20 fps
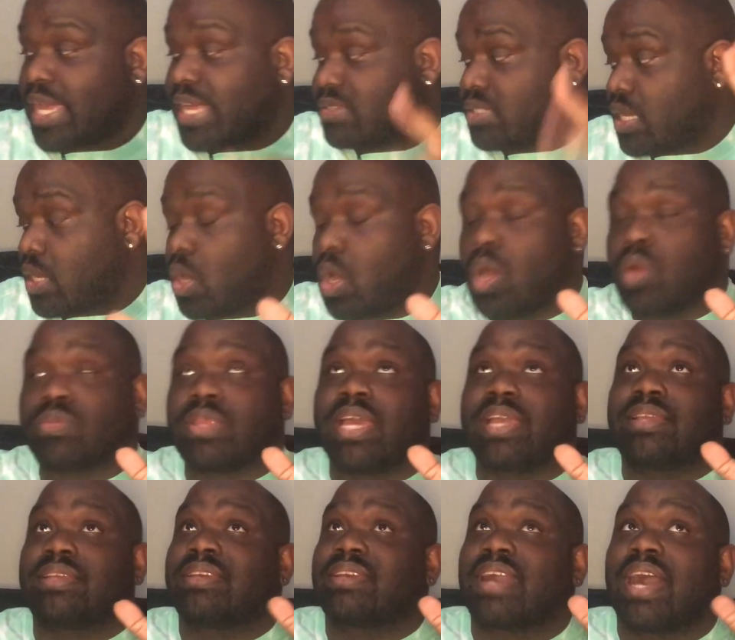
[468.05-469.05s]
I was like, oh,
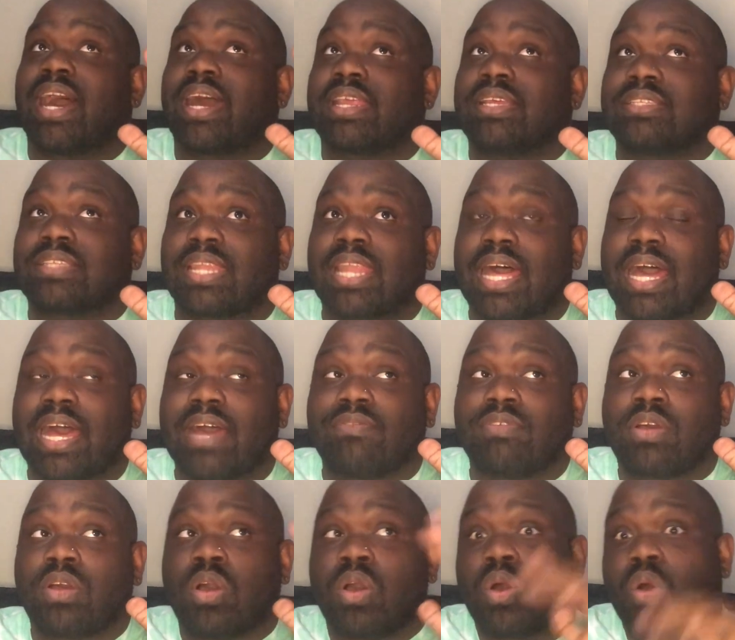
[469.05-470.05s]
thank God he's alive.
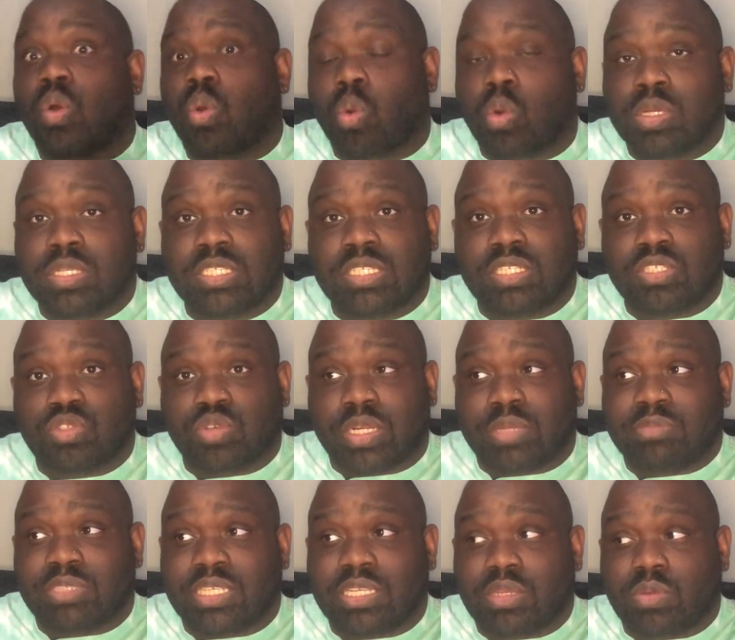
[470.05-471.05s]
Or is this a
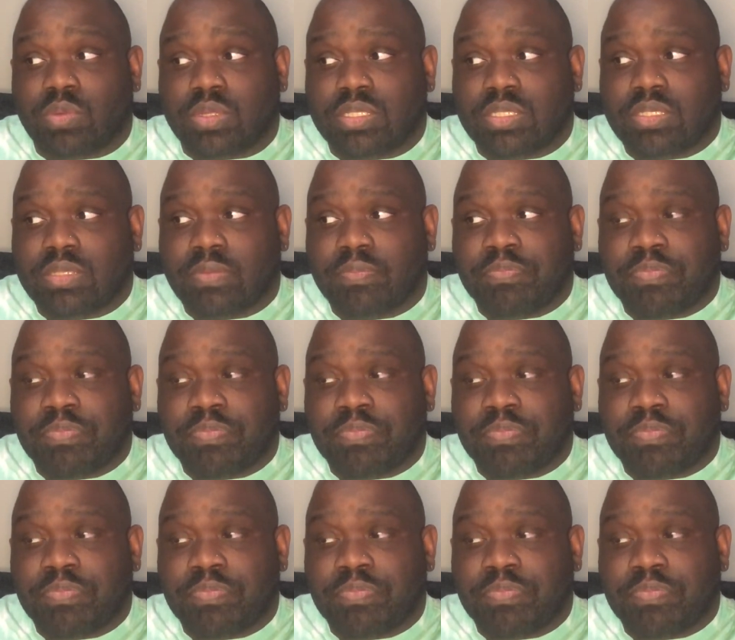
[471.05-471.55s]
dream sequence?